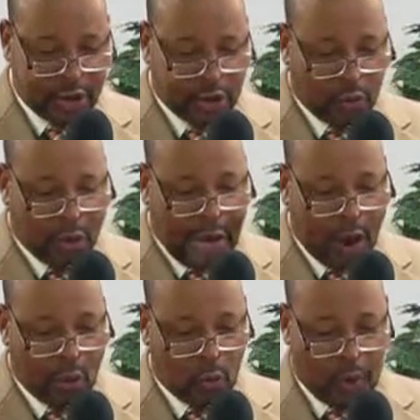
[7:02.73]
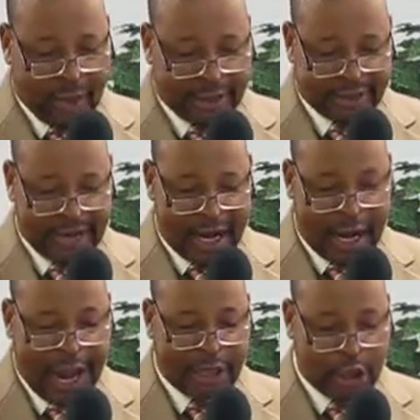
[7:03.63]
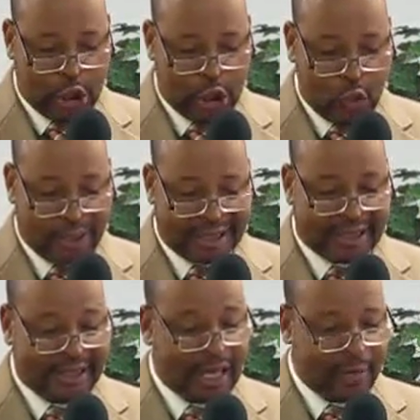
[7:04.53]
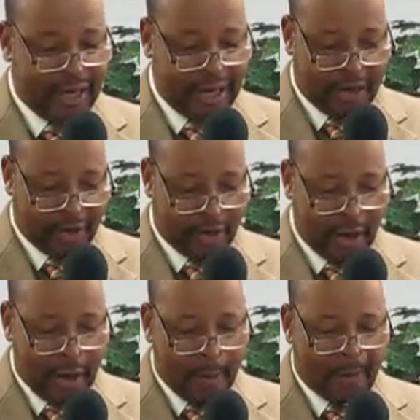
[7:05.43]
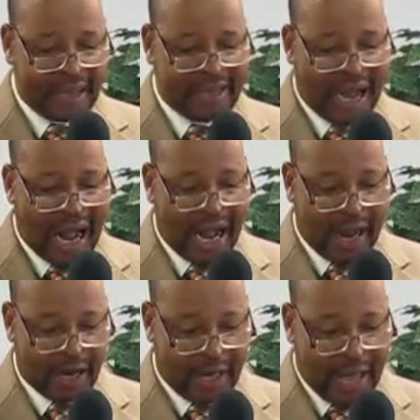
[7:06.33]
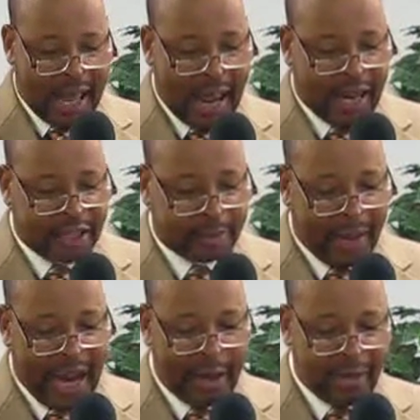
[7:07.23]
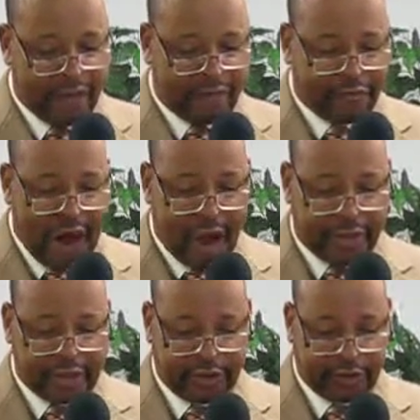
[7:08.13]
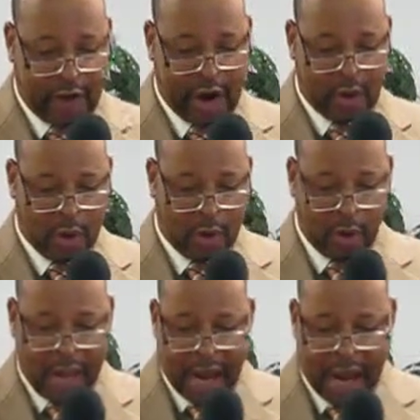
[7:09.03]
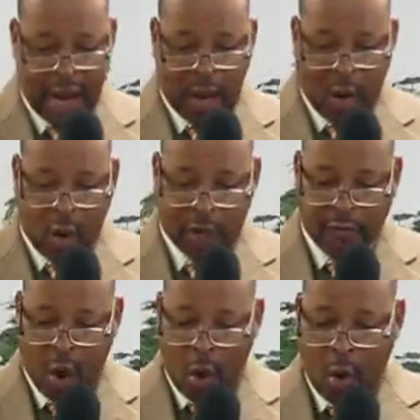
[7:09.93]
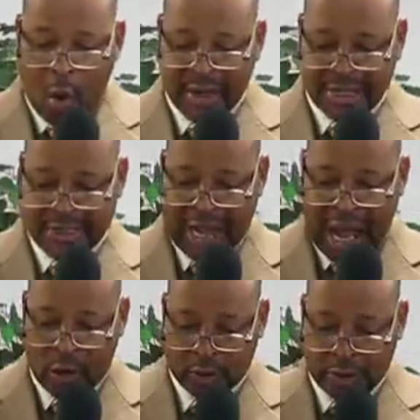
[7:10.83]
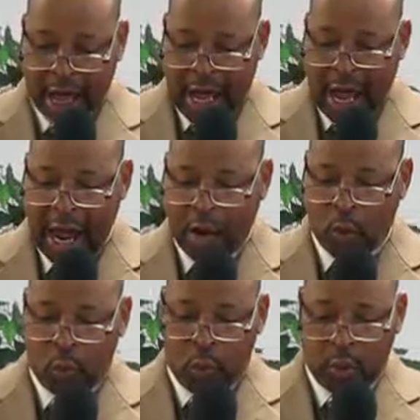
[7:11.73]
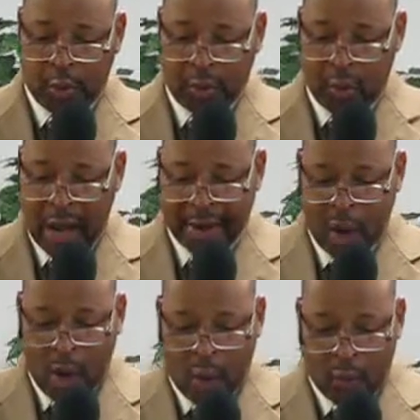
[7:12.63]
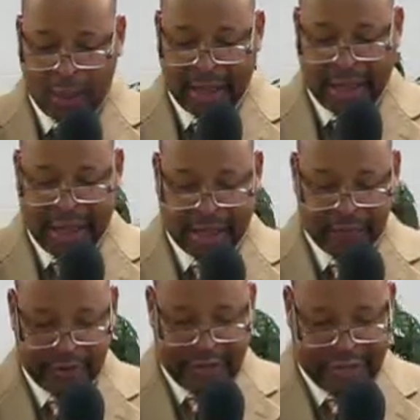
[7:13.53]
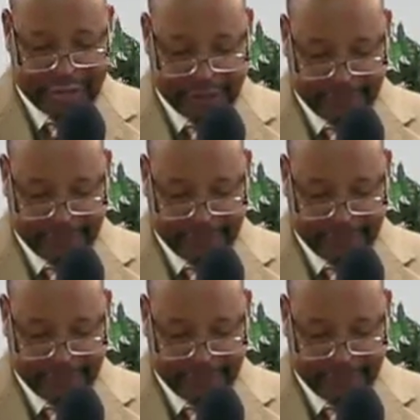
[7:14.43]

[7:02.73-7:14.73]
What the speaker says: So now it was not you that sent me hither, but God. And he's made me a father to Pharaoh, and Lord of all his house, and a ruler throughout all the land of Egypt.